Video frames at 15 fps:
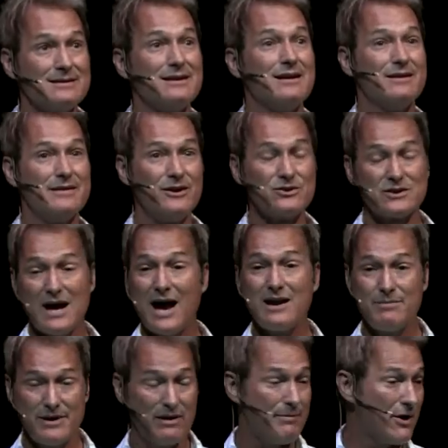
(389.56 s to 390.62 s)
there's got to
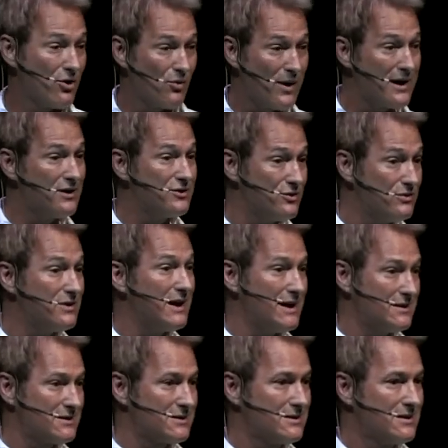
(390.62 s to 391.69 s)
be a better way to do
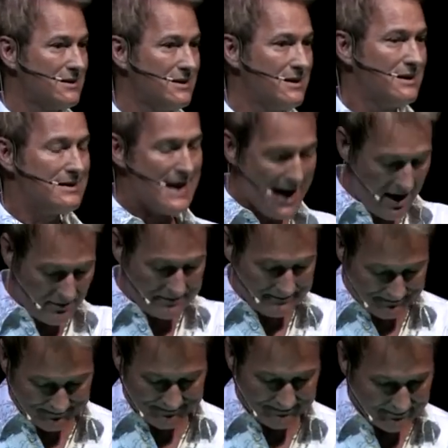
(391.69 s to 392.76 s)
this. Now,
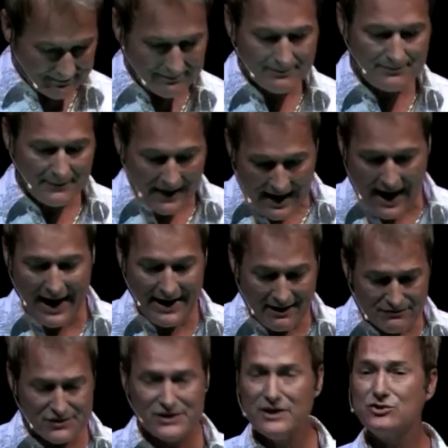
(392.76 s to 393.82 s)
I have
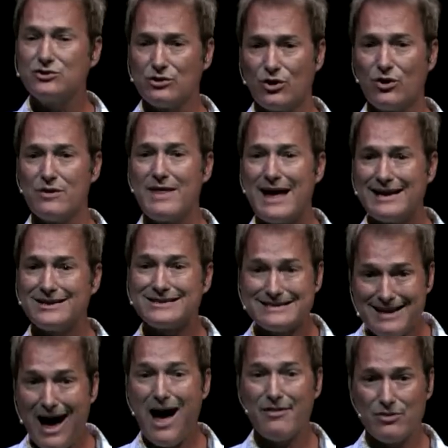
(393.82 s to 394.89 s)
since learned that is
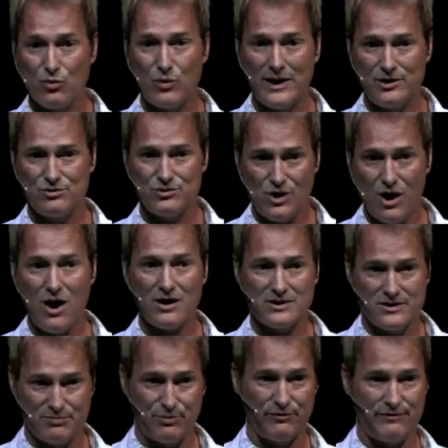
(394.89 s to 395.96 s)
not the way you talk
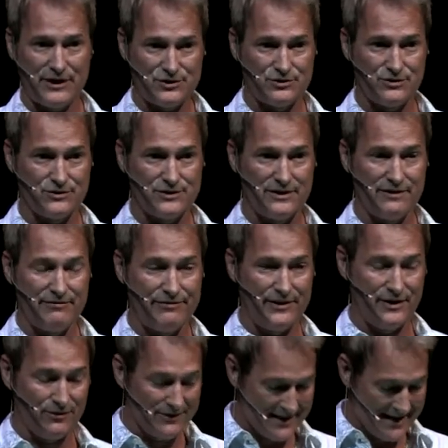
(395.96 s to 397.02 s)
to professionals in the field.